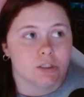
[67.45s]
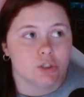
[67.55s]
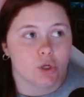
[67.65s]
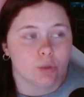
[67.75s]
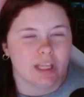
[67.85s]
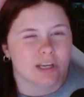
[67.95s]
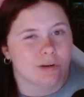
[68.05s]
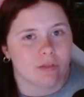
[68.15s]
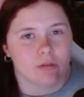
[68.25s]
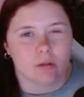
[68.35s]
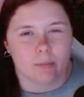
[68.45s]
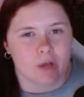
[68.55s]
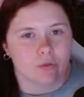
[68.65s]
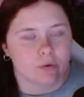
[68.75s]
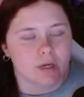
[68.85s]
no later than
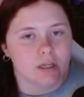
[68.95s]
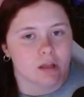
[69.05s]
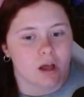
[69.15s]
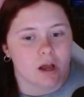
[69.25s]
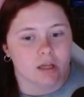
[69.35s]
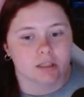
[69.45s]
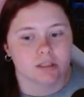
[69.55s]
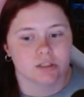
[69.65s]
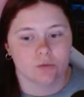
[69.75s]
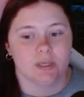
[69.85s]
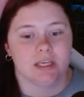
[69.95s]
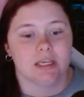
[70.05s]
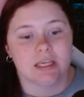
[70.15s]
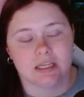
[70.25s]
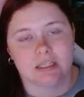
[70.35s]
about 3 o'clock so we
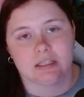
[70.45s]
can get it